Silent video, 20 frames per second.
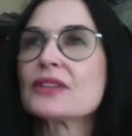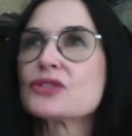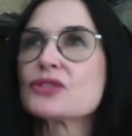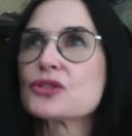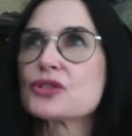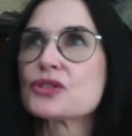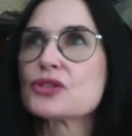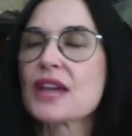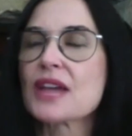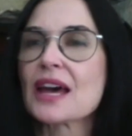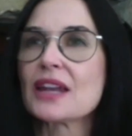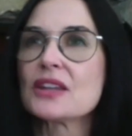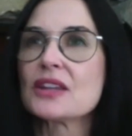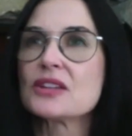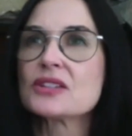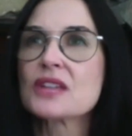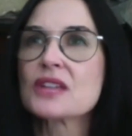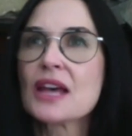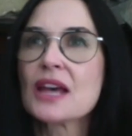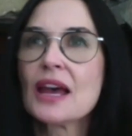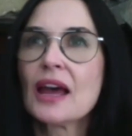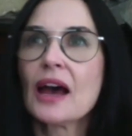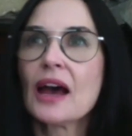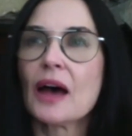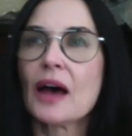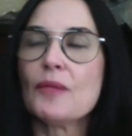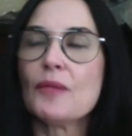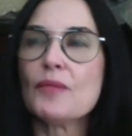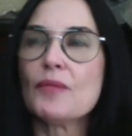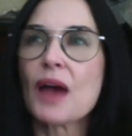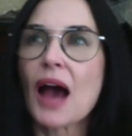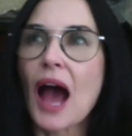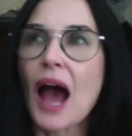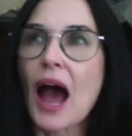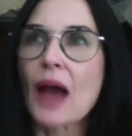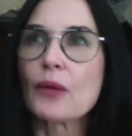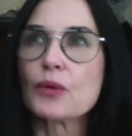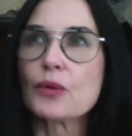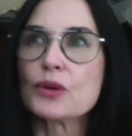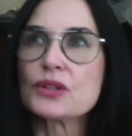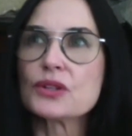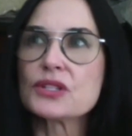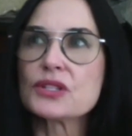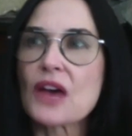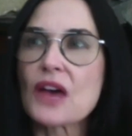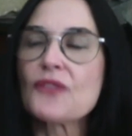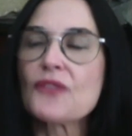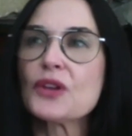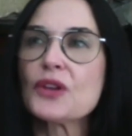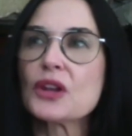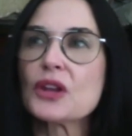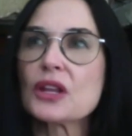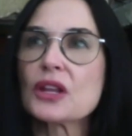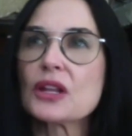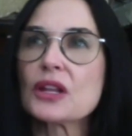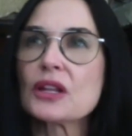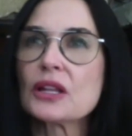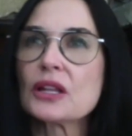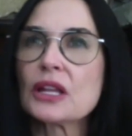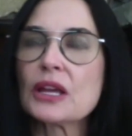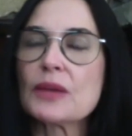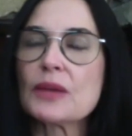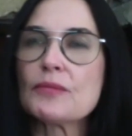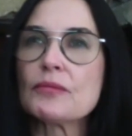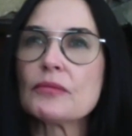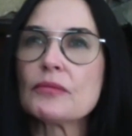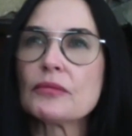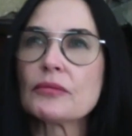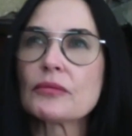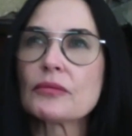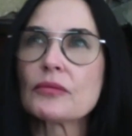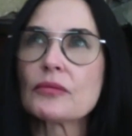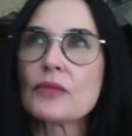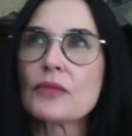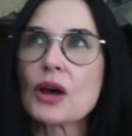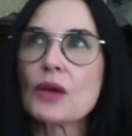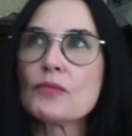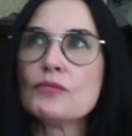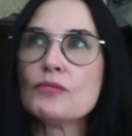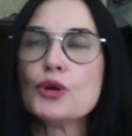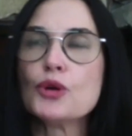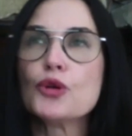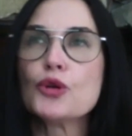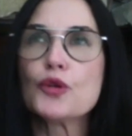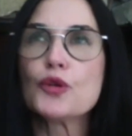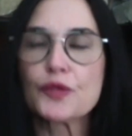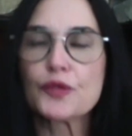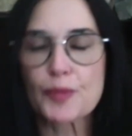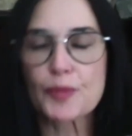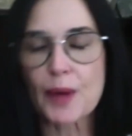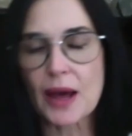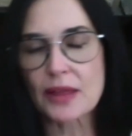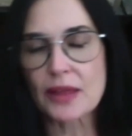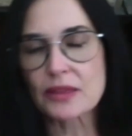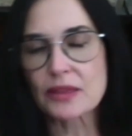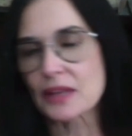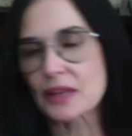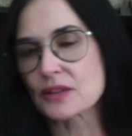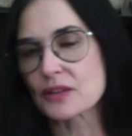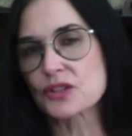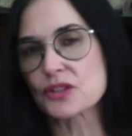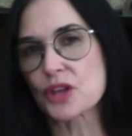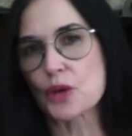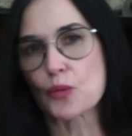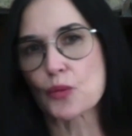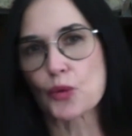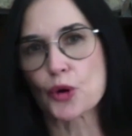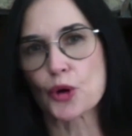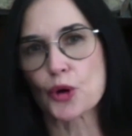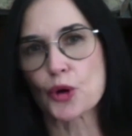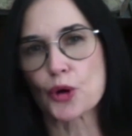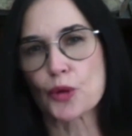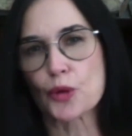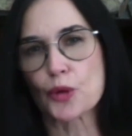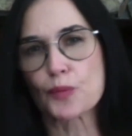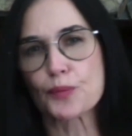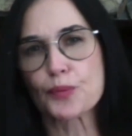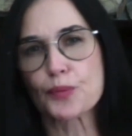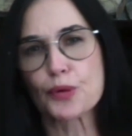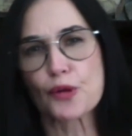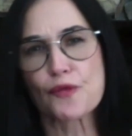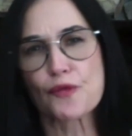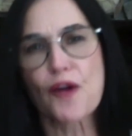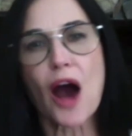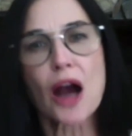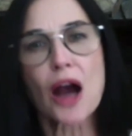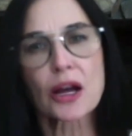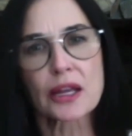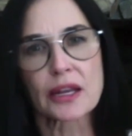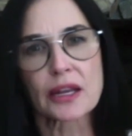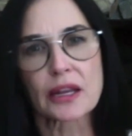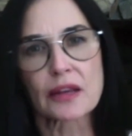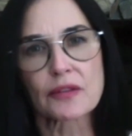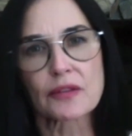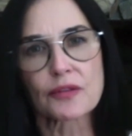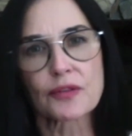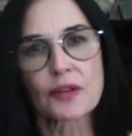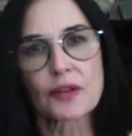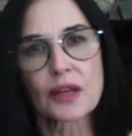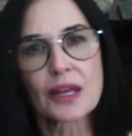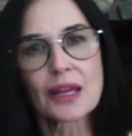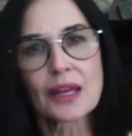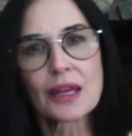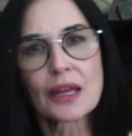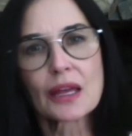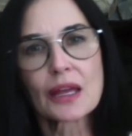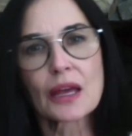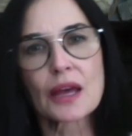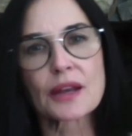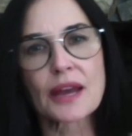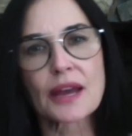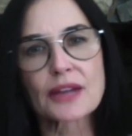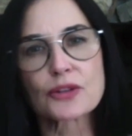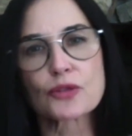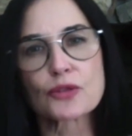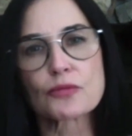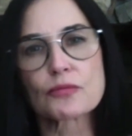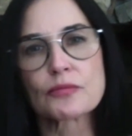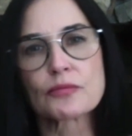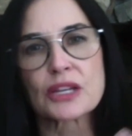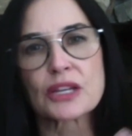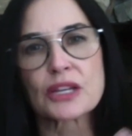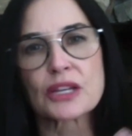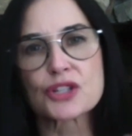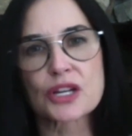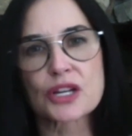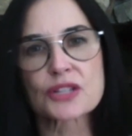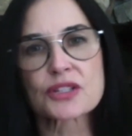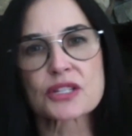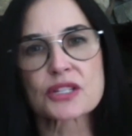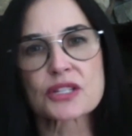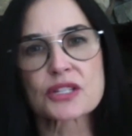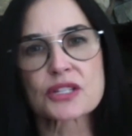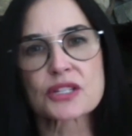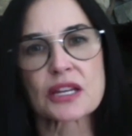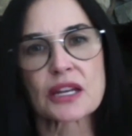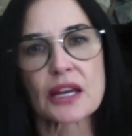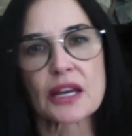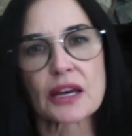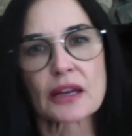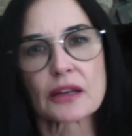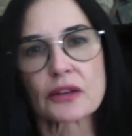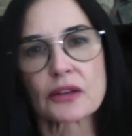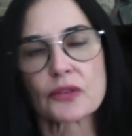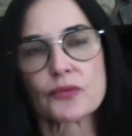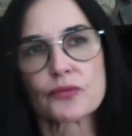to that is I was definitely moved by things that were provocative. And I don't mean just in a